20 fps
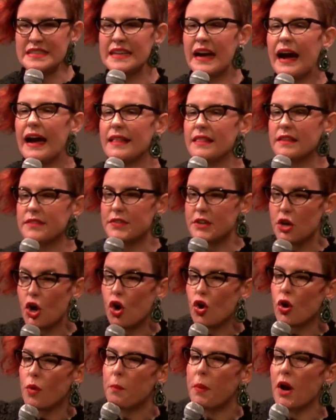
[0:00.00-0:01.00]
I live in
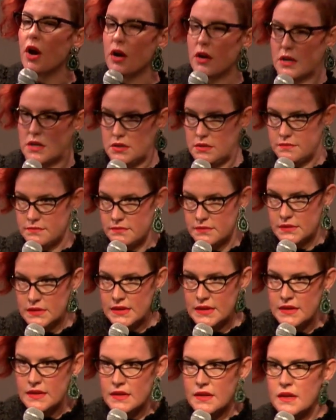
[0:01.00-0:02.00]
Oak Park.
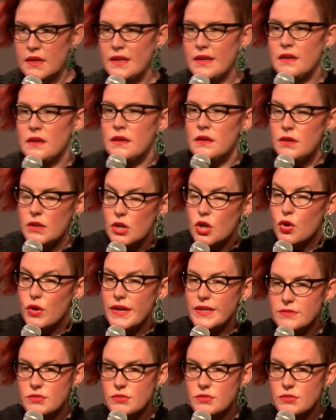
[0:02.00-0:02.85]
You know,